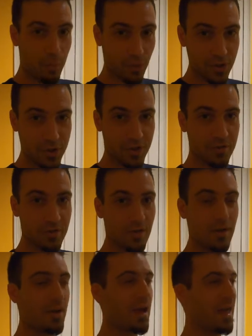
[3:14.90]
portion
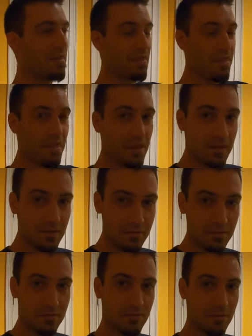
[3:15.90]
and then
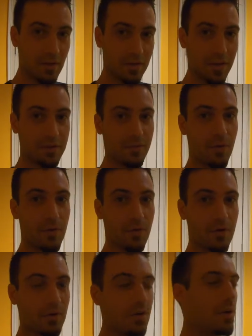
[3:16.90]
click the phone
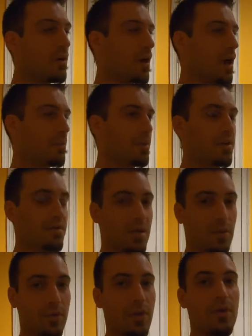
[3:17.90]
call because they
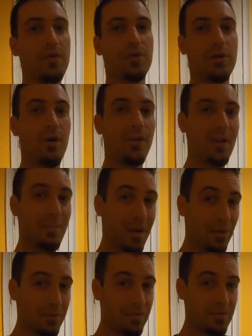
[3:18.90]
will know that you're calling
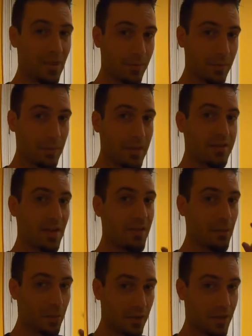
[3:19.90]
about seller limits and
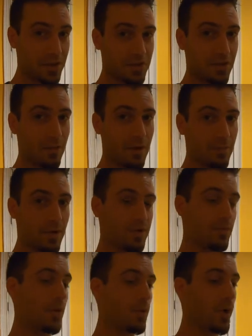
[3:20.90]
they will connect you to the right
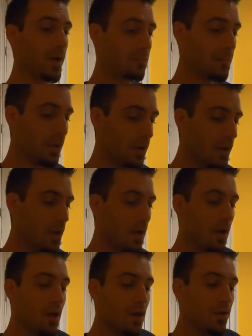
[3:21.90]
person right away.
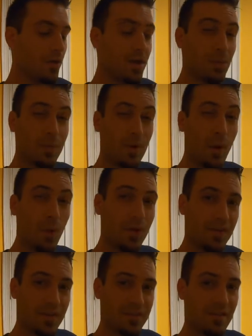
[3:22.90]
You're going to get a
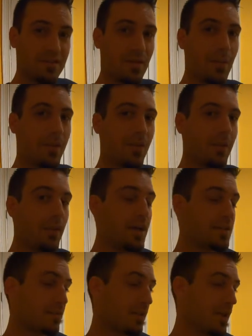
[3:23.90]
recording that says something along the lines of